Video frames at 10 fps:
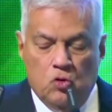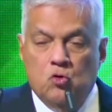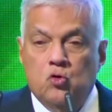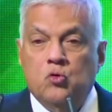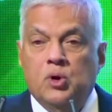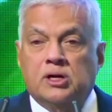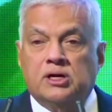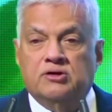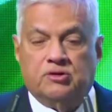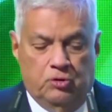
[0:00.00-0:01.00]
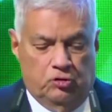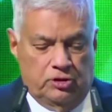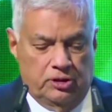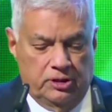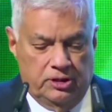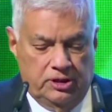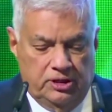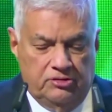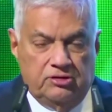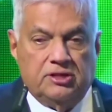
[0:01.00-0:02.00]
Who will contribute?
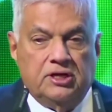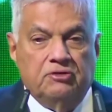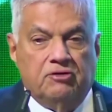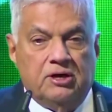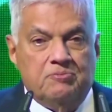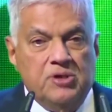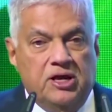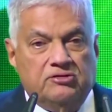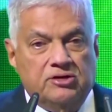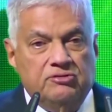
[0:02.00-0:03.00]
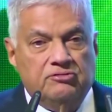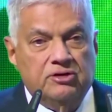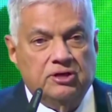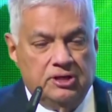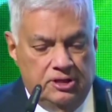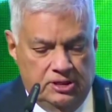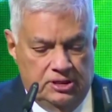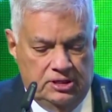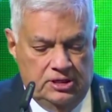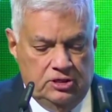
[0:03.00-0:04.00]
Is it the developed nations?
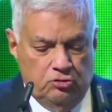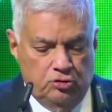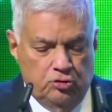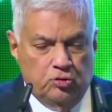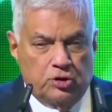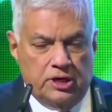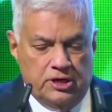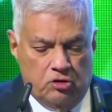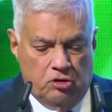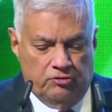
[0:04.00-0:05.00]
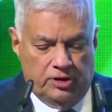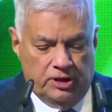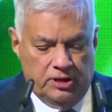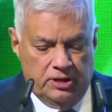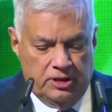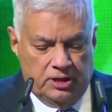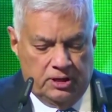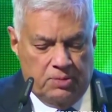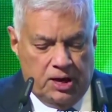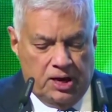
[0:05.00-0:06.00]
EU, UK, Norway,
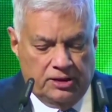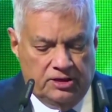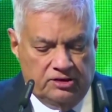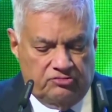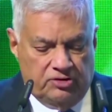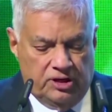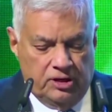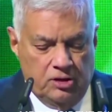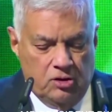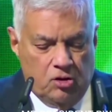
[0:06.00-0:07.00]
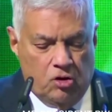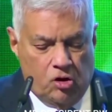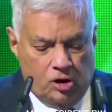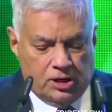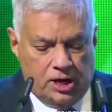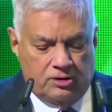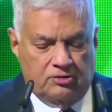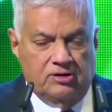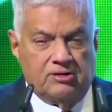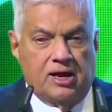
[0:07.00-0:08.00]
among others, say all
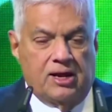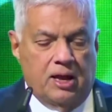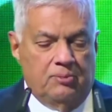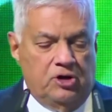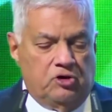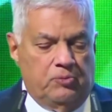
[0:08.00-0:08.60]
countries are liable to